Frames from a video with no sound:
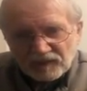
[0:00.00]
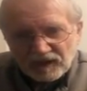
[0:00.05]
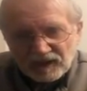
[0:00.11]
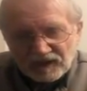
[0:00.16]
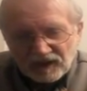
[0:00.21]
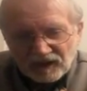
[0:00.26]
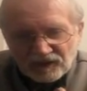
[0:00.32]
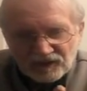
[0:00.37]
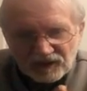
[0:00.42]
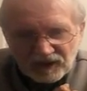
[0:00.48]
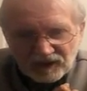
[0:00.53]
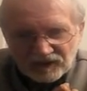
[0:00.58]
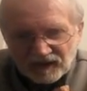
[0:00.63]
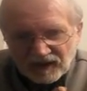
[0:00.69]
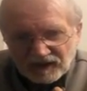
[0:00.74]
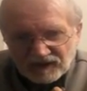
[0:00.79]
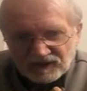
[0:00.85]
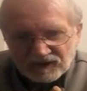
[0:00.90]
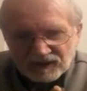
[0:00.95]
And I think
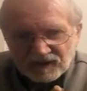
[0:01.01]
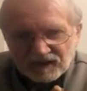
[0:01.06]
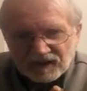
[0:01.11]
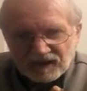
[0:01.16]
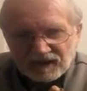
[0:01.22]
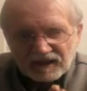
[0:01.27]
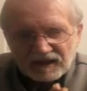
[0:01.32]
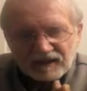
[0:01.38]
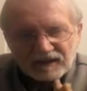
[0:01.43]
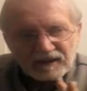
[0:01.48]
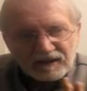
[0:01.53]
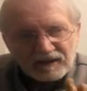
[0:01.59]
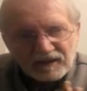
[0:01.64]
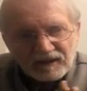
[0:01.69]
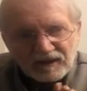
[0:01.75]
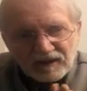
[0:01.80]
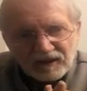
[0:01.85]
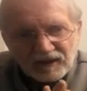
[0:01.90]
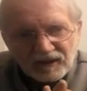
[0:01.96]
that's the
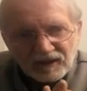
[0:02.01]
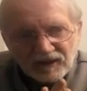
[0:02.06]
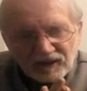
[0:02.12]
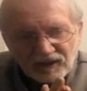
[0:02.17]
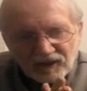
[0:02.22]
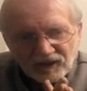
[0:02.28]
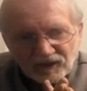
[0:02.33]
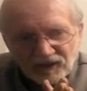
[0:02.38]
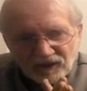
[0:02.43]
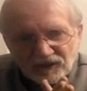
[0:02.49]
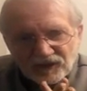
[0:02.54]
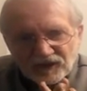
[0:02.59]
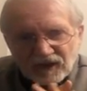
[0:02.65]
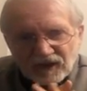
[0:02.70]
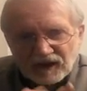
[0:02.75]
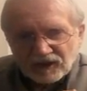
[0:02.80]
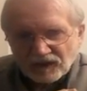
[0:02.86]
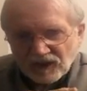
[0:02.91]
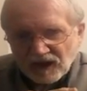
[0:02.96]

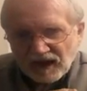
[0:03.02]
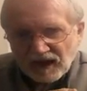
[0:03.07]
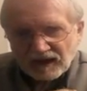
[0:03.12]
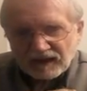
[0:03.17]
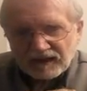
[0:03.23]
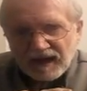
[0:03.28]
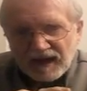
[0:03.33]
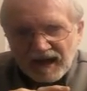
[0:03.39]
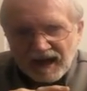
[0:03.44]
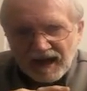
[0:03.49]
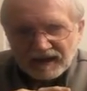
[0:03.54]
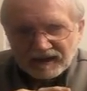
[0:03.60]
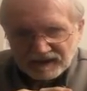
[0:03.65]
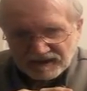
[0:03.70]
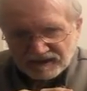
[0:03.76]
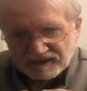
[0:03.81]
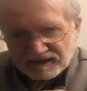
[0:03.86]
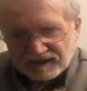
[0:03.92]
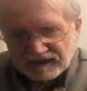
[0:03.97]
thing that Kat
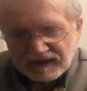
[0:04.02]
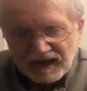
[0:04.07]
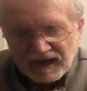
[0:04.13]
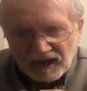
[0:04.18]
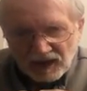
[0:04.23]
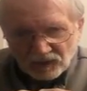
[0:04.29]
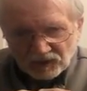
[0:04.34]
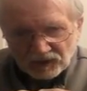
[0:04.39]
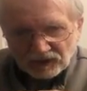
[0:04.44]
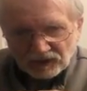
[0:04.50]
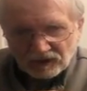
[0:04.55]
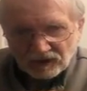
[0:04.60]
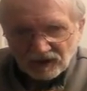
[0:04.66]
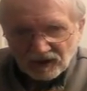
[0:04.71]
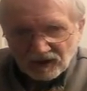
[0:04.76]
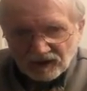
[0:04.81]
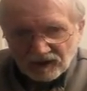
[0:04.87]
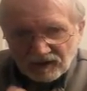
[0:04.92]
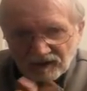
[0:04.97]
is counting
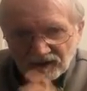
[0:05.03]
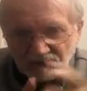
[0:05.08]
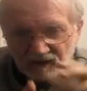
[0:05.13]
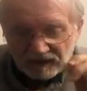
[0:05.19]
on